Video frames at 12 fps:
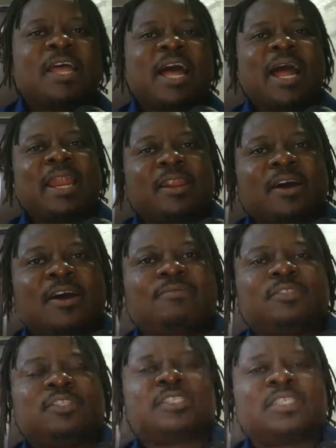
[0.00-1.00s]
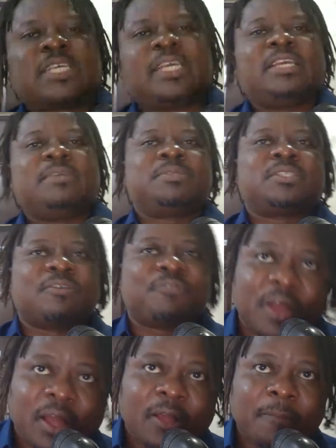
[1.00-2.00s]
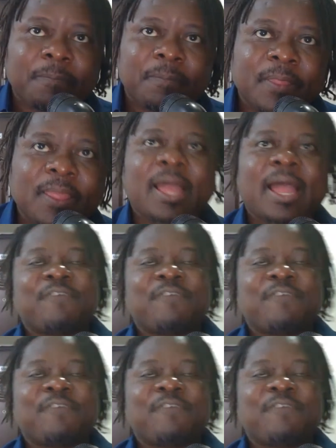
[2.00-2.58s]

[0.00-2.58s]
I love to see him suffer. I